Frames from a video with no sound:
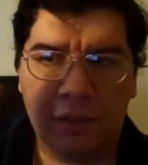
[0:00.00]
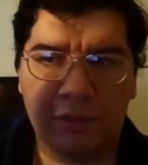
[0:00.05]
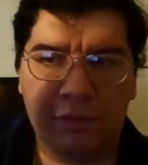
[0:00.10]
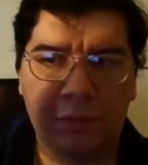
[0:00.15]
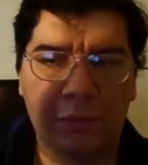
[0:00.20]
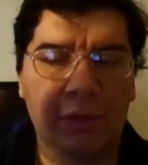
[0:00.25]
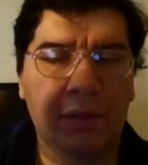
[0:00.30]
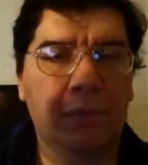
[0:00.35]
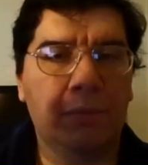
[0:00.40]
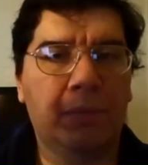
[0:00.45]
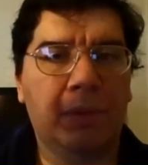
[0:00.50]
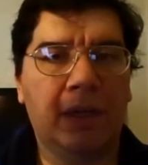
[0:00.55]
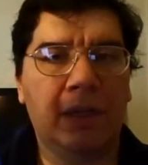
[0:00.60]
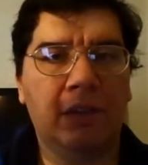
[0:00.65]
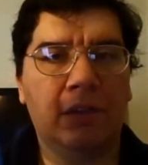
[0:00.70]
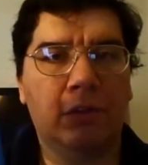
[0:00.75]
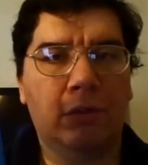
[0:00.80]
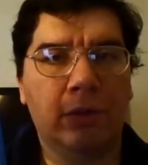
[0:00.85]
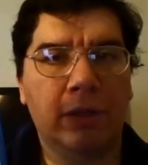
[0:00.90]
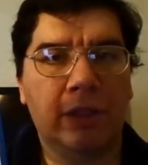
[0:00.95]
It's written
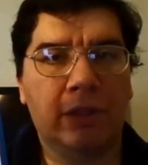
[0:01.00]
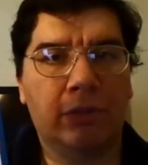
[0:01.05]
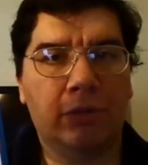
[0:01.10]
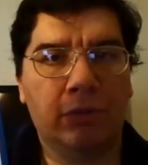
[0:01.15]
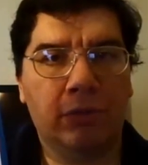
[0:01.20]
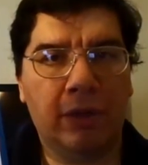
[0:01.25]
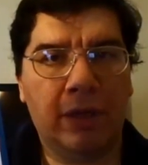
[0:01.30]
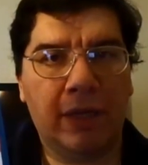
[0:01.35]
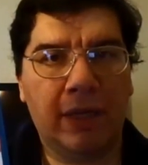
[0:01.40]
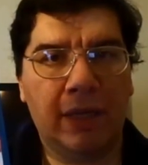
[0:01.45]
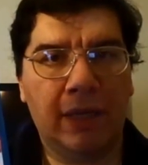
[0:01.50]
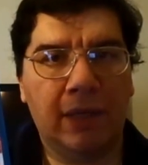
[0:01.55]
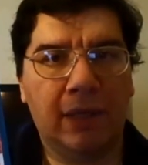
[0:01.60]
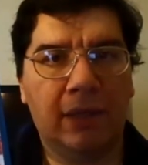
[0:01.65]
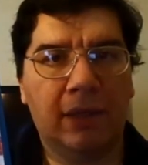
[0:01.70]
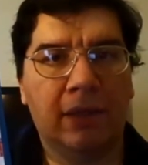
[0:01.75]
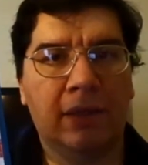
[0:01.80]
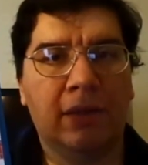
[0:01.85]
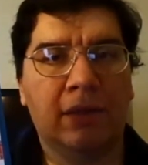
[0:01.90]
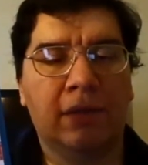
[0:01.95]
by Laurie Craig,